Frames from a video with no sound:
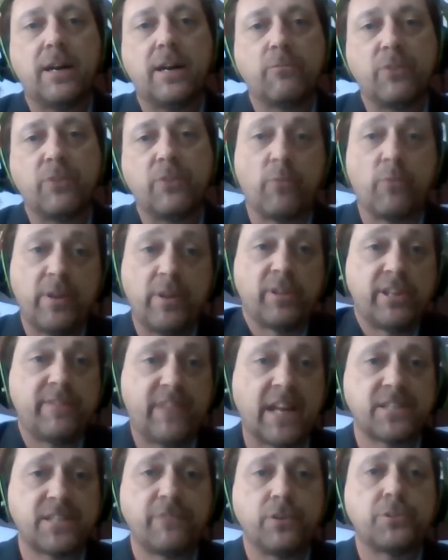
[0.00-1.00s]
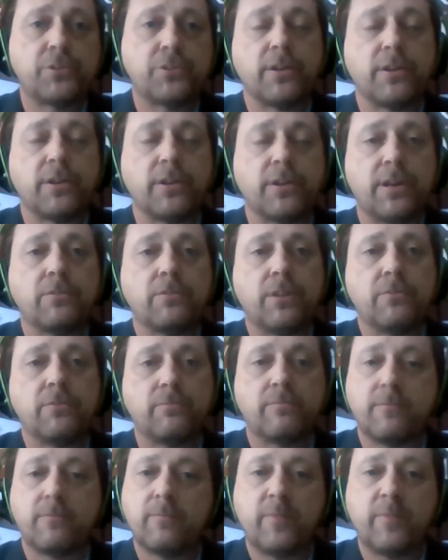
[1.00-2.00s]
Uh, we, we believe that's the future,
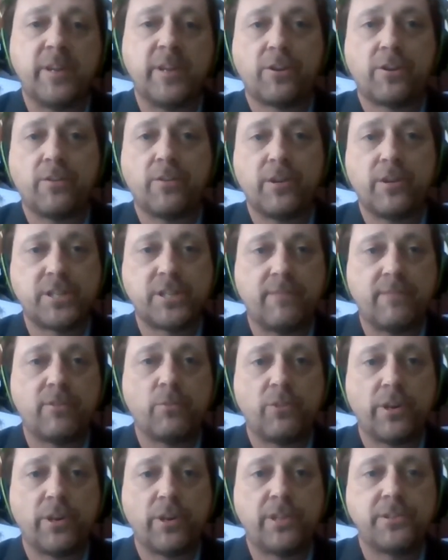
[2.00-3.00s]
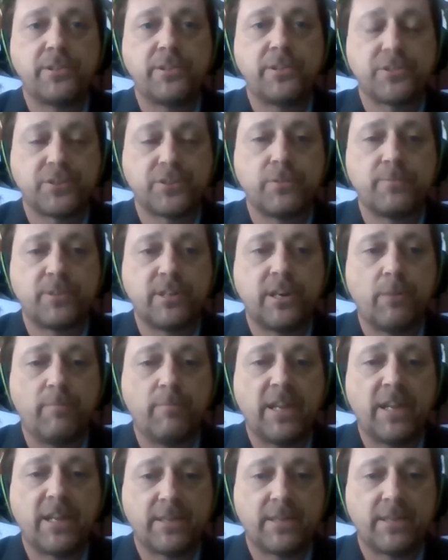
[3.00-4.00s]
and, and, we encourage everyone in this group to
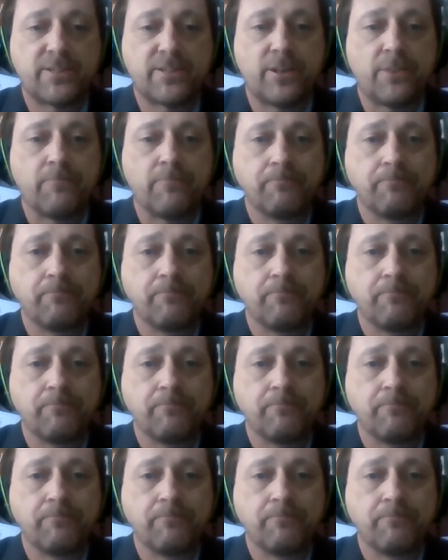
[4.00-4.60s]
help make it so.